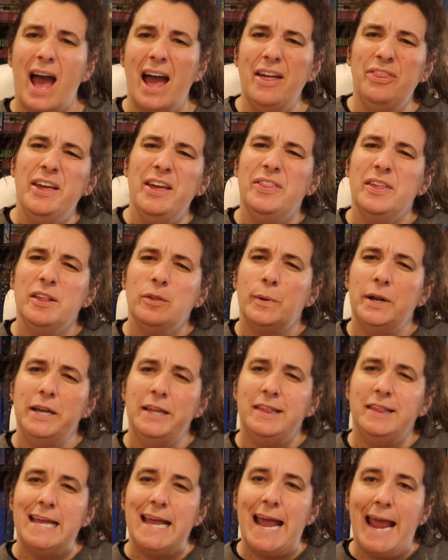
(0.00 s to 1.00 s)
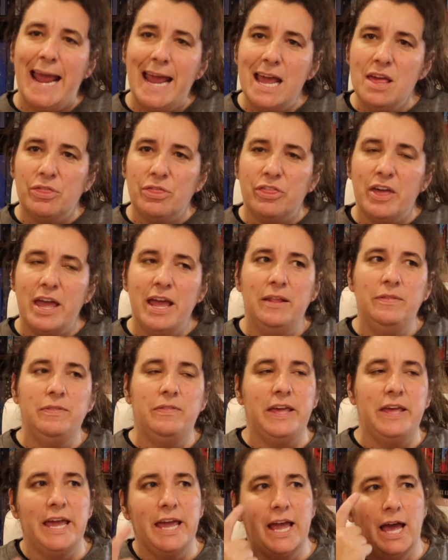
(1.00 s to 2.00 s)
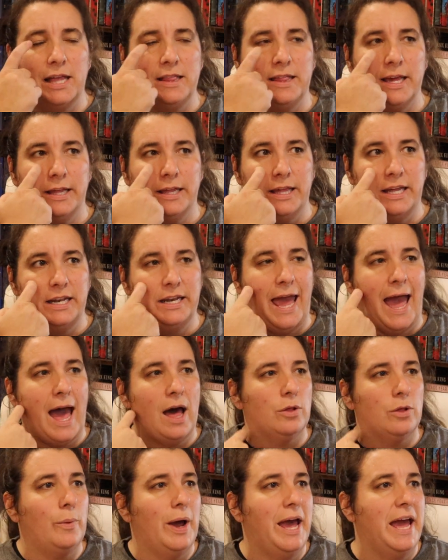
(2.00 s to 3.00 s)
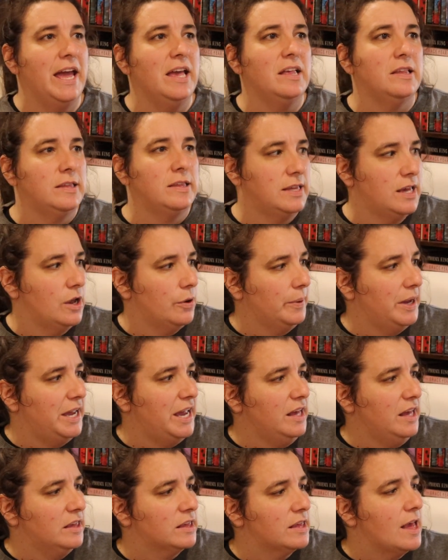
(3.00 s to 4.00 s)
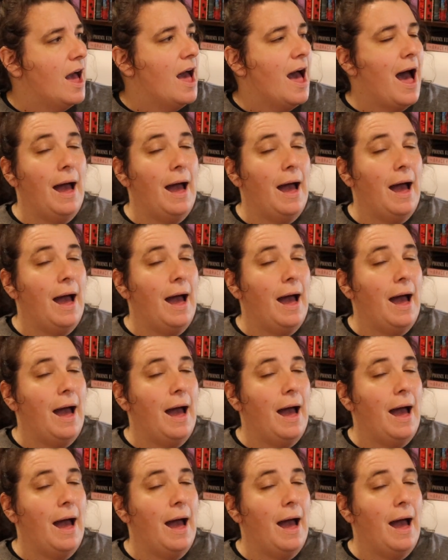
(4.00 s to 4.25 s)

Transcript: I think this one is the 8th in the Addicted Calloway series.